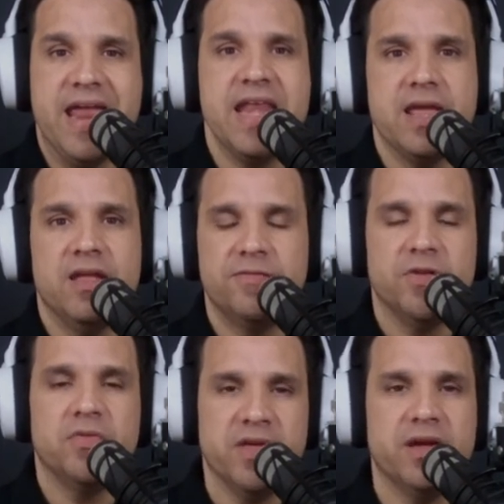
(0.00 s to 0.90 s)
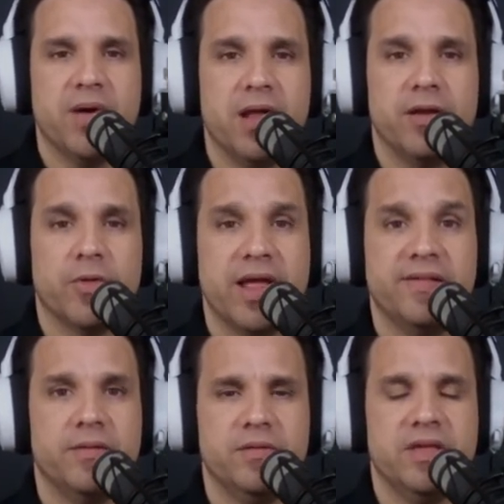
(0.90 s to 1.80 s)
any, if you think about it,
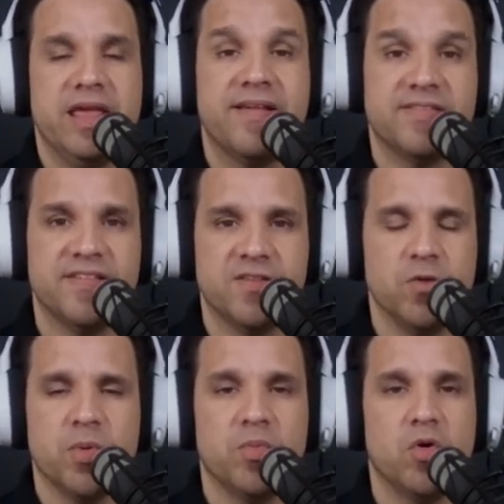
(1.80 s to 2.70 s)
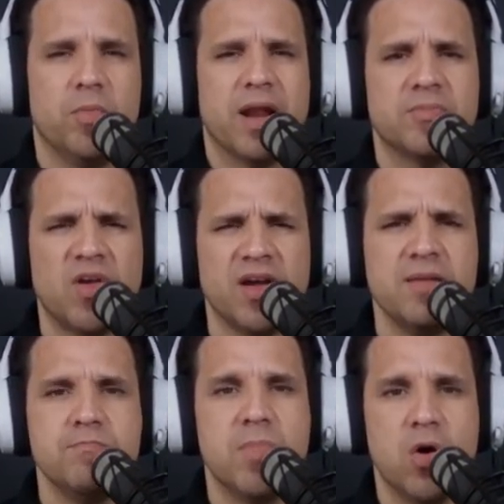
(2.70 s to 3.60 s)
right? He has the Super Bowl, but I'm
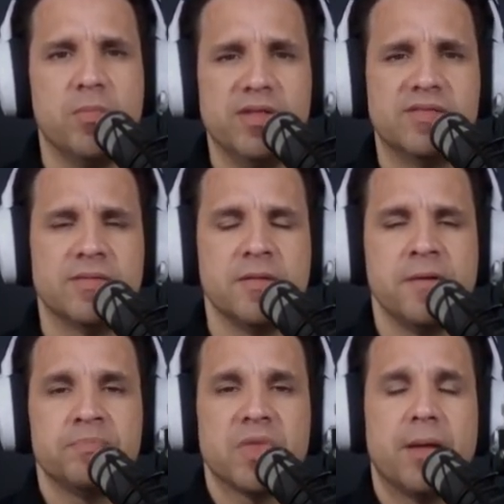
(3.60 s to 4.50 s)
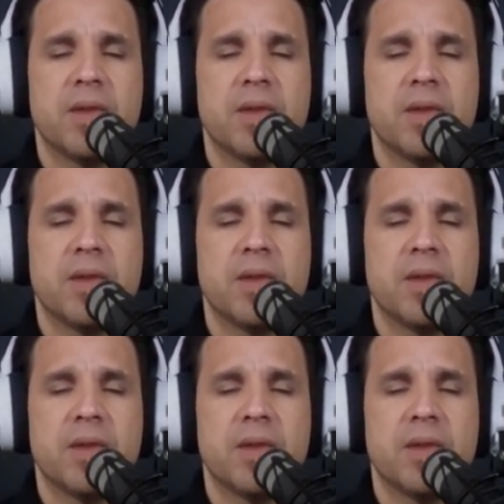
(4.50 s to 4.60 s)
talking moments. I'm